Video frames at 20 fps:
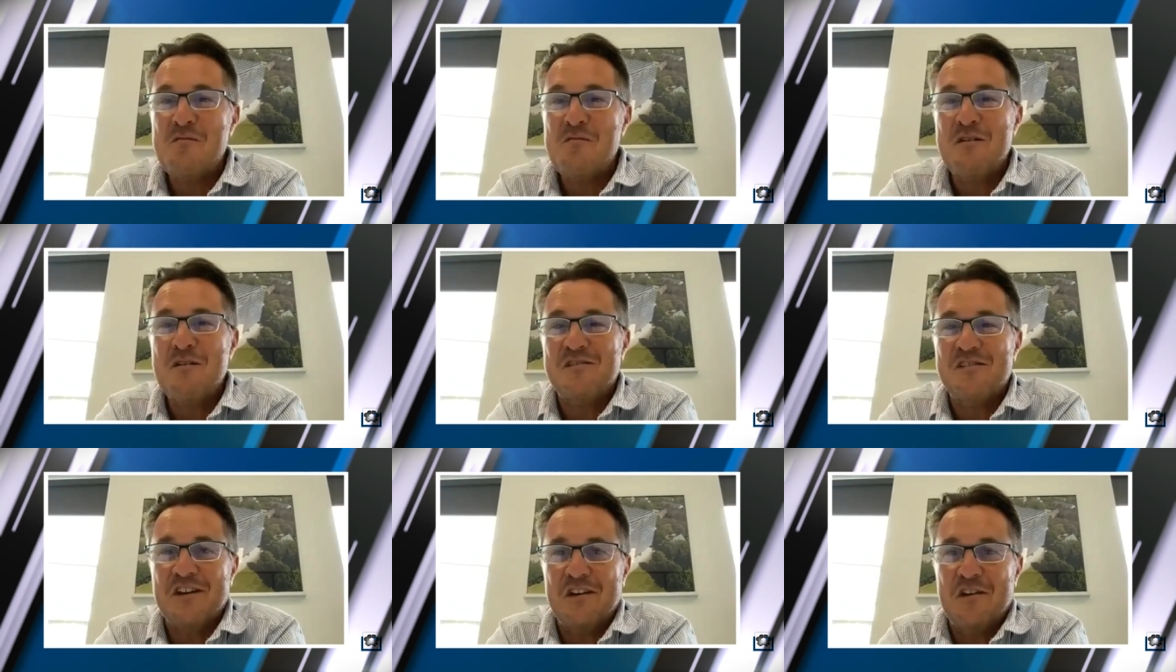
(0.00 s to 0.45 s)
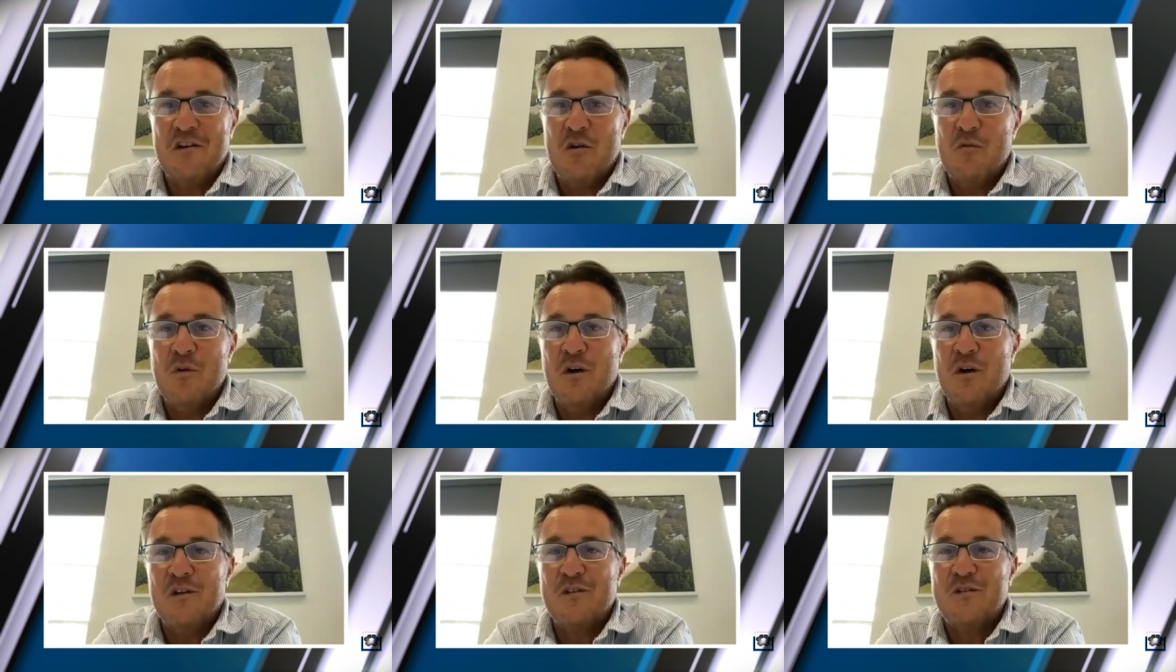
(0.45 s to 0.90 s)
I won't say who
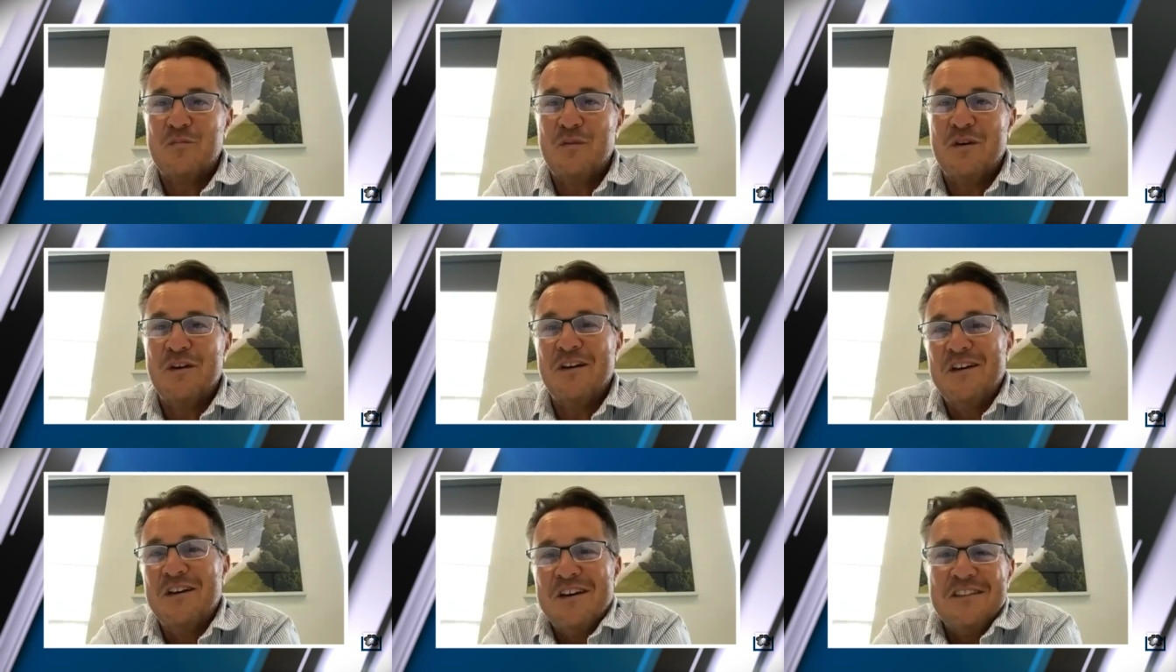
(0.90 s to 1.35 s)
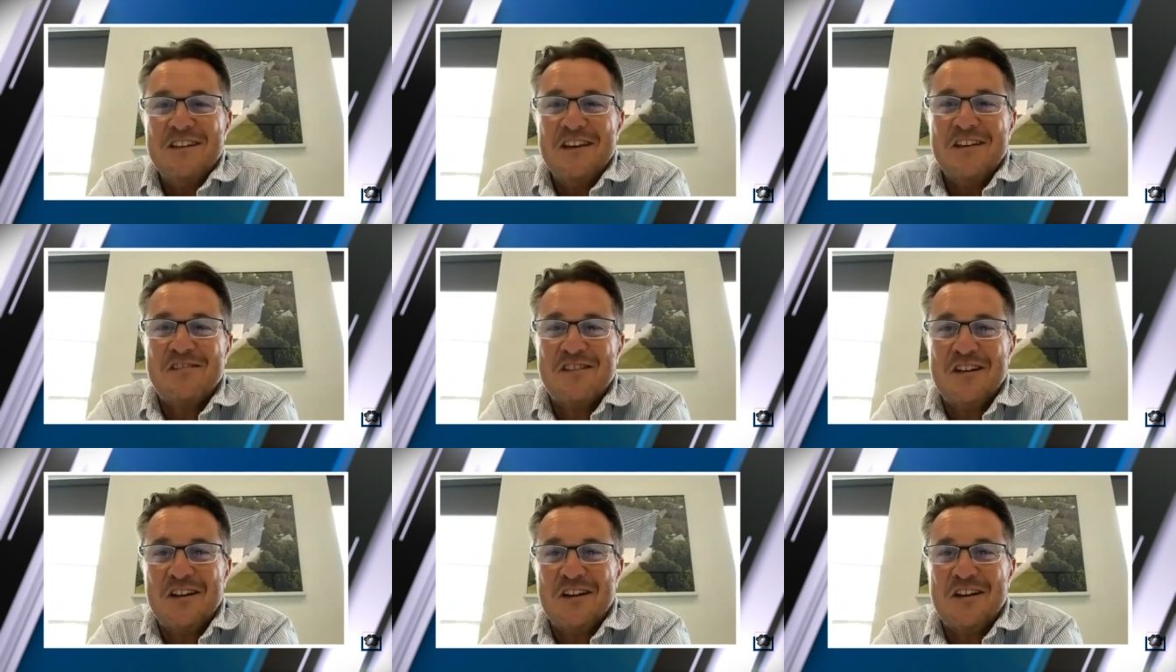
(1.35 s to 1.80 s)
it was, but
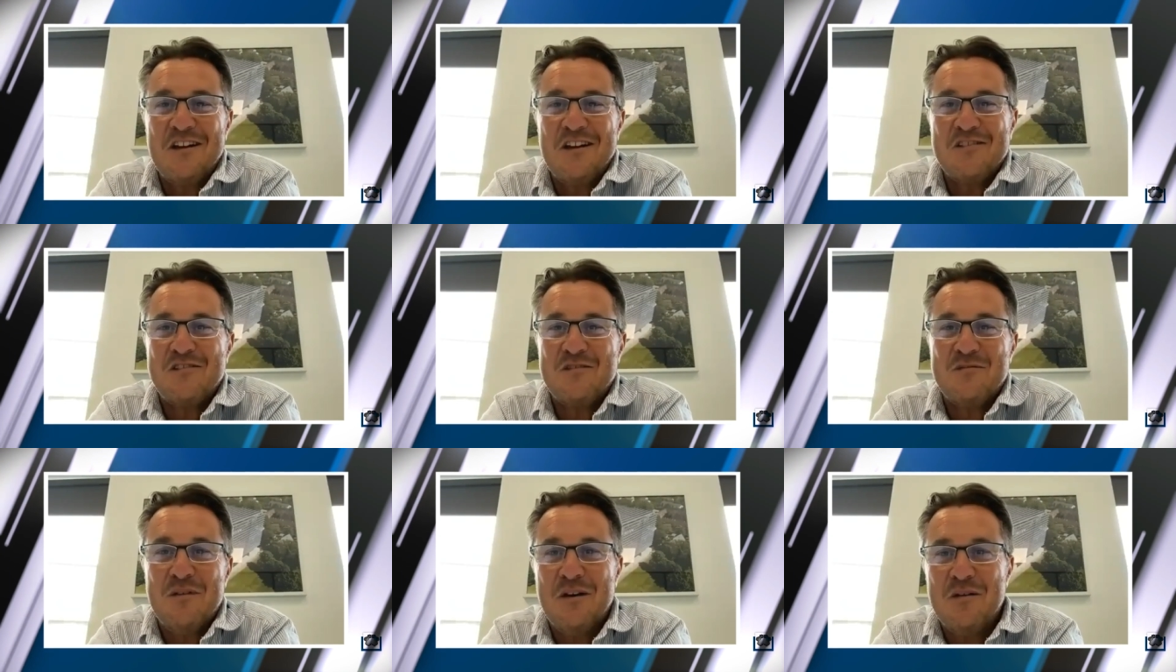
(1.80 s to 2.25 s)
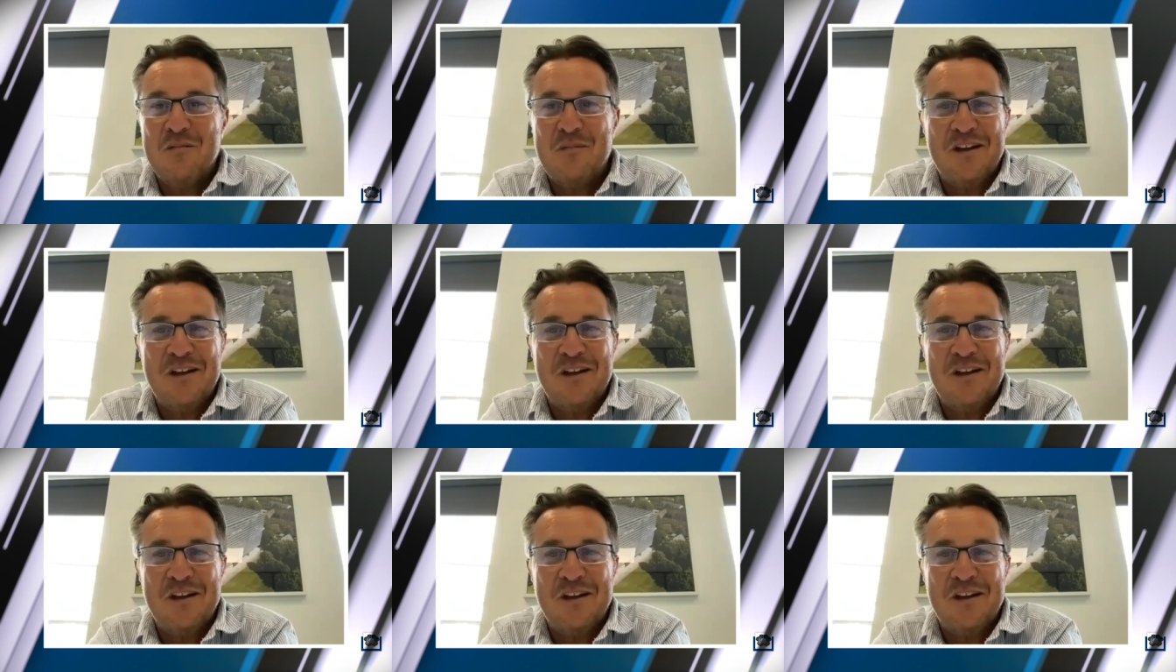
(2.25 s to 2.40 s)
they're still a customer.